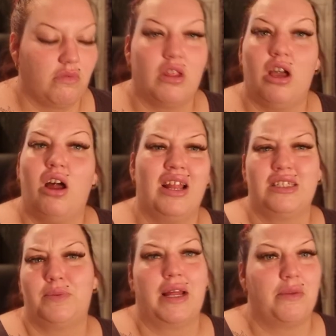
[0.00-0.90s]
I'll
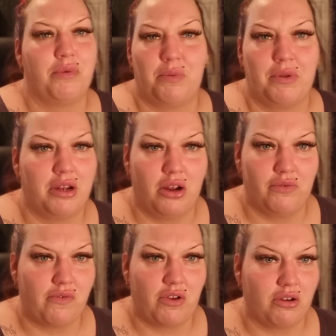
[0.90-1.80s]
explain it properly in another
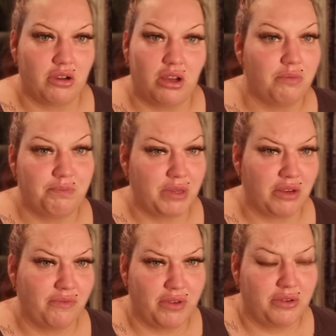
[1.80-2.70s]
vlog. I'll be
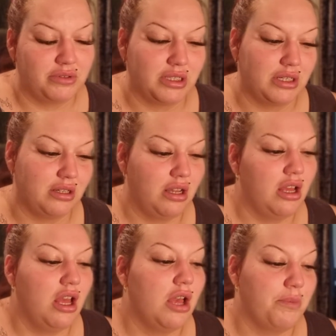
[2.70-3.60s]
confusing,
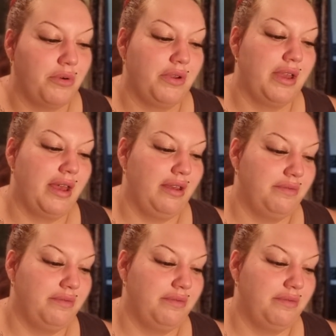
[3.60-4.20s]
but yeah,